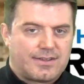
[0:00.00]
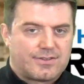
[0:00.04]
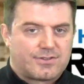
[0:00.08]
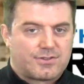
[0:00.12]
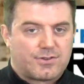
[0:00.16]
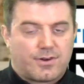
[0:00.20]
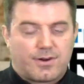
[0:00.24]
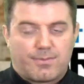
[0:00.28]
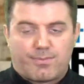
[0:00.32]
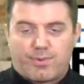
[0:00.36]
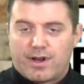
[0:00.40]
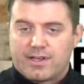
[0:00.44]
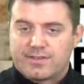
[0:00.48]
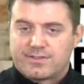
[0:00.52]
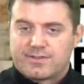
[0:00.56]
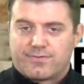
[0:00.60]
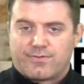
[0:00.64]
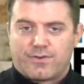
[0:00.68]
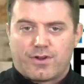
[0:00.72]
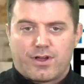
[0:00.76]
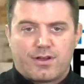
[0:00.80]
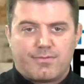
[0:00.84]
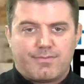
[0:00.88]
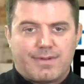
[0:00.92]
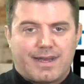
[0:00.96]
So an impressive
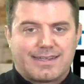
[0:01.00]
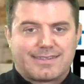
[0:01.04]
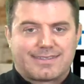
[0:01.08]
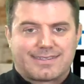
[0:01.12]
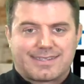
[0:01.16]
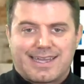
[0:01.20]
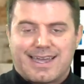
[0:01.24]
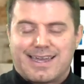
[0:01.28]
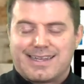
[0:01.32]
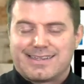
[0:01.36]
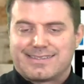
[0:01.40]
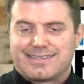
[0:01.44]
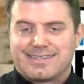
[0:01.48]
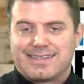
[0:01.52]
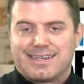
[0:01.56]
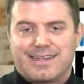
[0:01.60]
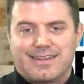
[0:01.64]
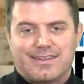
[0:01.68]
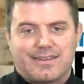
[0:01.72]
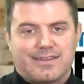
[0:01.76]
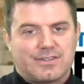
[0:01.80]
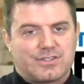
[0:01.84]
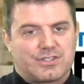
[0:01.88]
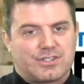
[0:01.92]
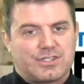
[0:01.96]
run by Scott City
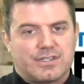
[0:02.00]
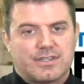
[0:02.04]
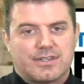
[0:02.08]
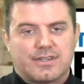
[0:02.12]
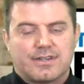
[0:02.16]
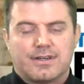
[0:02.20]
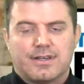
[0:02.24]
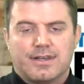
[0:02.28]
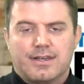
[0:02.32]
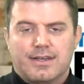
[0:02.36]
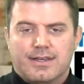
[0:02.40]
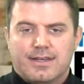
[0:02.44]
this year.